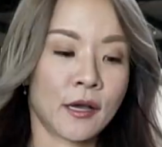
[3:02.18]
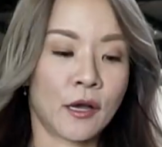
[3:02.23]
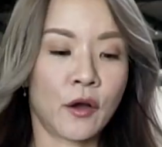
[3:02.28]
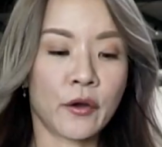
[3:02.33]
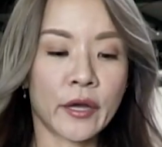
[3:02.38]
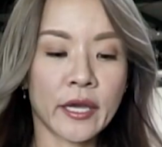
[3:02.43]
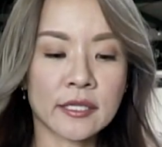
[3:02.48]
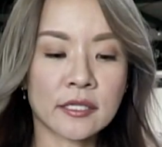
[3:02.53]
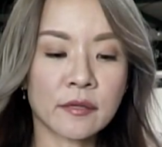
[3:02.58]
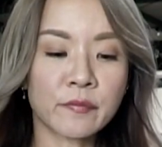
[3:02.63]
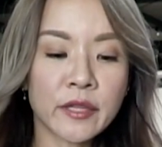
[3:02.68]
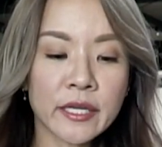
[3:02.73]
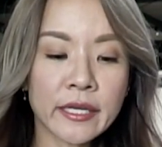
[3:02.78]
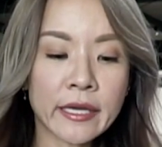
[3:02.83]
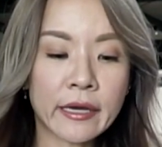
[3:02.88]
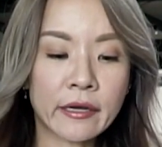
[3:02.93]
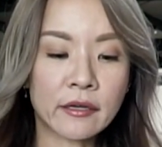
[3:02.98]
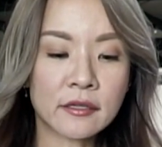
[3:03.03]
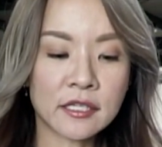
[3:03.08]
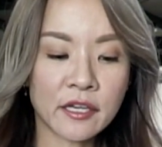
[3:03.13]
Okay,
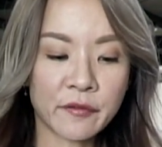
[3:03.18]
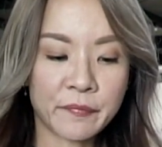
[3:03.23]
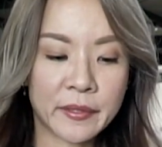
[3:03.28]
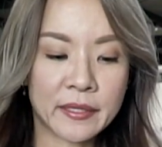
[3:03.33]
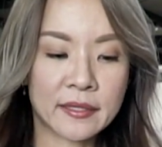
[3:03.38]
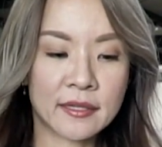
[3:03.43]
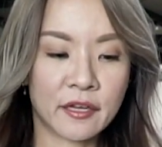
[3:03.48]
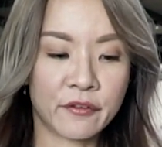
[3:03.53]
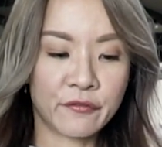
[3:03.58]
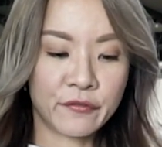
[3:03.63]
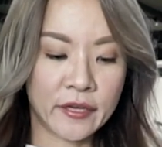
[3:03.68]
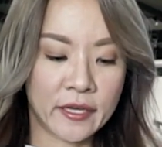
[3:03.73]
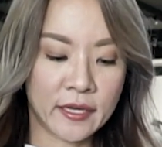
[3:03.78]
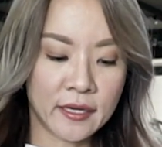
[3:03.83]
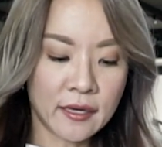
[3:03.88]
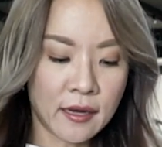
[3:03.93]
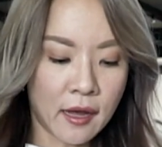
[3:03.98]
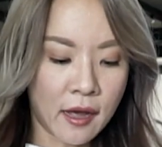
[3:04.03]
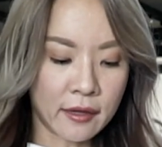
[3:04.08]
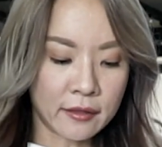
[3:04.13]
something else I've been
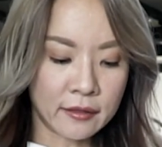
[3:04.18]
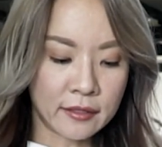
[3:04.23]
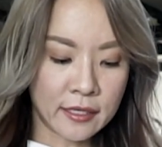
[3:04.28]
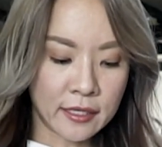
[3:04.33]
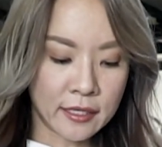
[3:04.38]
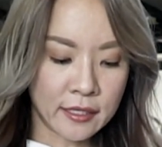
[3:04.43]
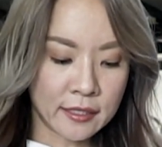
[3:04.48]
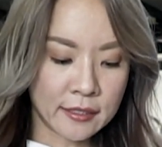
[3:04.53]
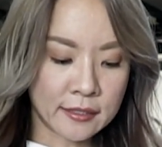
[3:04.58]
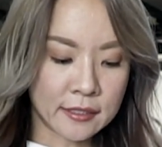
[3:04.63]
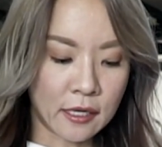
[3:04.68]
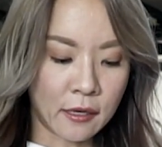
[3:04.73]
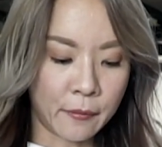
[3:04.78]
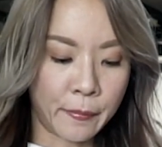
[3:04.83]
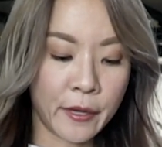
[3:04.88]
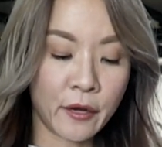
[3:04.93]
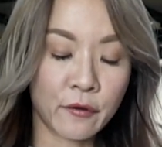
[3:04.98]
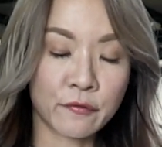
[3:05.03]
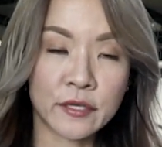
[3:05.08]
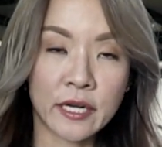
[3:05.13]
loving are these
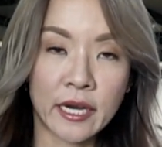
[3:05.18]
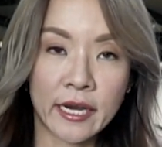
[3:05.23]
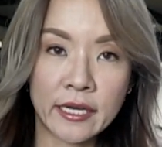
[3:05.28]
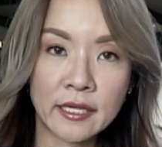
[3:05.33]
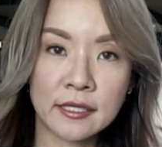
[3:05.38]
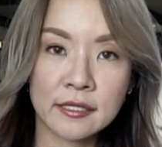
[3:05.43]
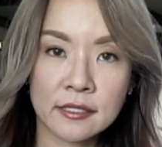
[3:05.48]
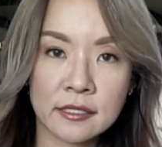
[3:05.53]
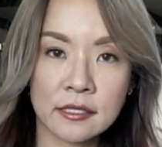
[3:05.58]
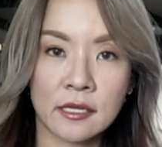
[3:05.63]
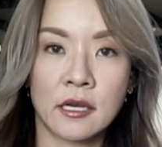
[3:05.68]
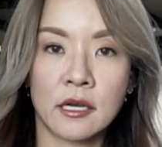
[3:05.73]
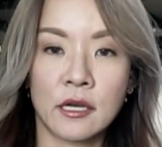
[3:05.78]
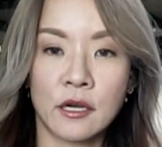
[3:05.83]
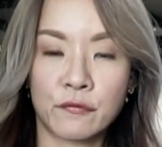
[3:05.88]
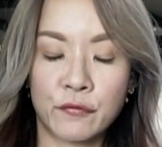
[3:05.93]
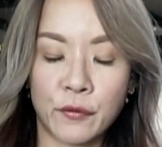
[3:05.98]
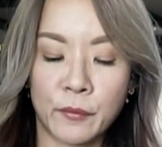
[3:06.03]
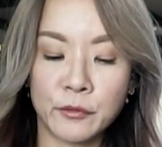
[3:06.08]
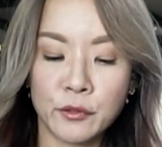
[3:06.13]
pair of tights
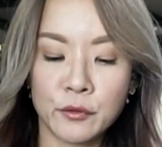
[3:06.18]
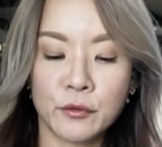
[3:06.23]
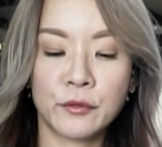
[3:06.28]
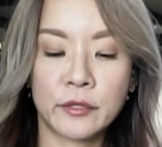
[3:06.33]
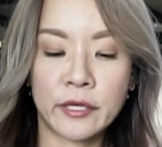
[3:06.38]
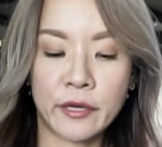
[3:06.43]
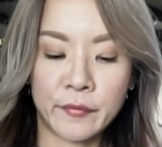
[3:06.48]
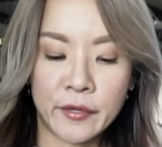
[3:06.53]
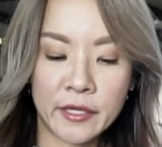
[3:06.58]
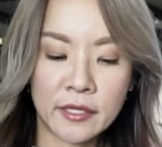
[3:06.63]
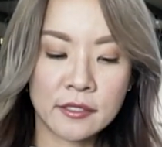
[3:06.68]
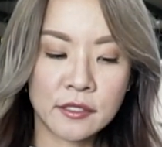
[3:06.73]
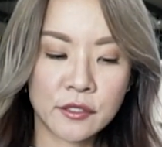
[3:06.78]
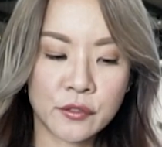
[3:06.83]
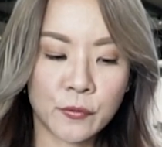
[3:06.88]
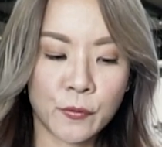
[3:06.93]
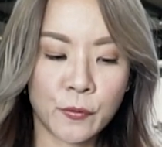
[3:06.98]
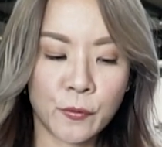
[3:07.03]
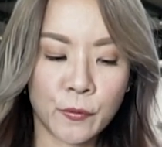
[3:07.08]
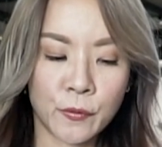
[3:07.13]
from Lululemon.
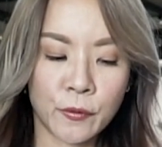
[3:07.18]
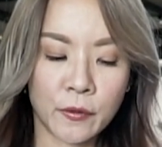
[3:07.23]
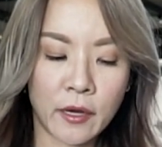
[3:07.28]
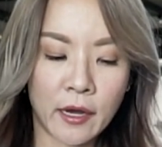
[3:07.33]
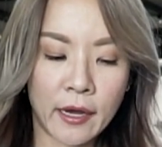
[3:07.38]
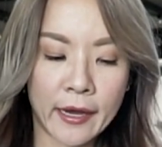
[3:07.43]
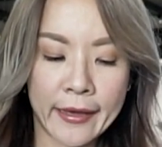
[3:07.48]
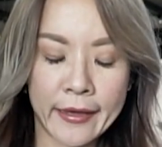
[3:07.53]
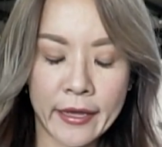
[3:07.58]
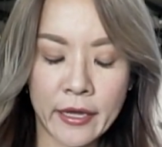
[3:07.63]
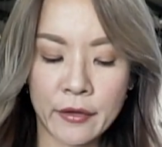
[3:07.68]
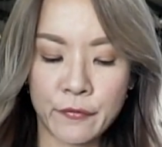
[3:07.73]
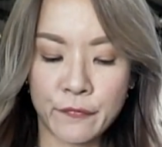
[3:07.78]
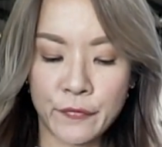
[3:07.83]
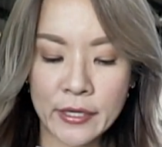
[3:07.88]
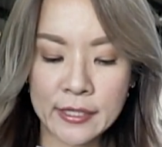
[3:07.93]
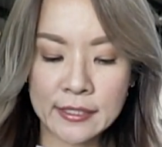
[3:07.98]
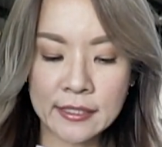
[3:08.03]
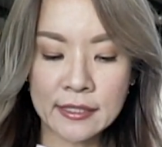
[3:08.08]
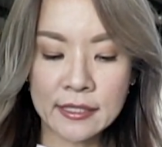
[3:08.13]
So I
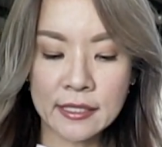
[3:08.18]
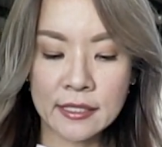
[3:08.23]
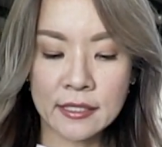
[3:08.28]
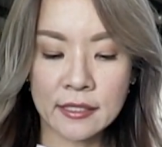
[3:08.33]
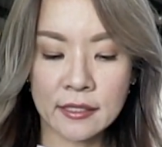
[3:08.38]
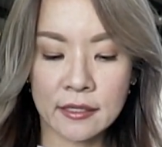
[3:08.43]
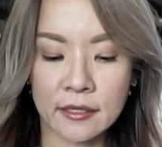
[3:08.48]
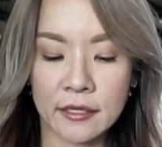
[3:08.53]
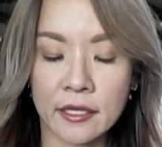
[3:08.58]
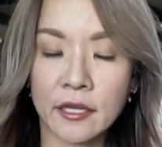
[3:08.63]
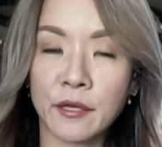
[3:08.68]
recently did a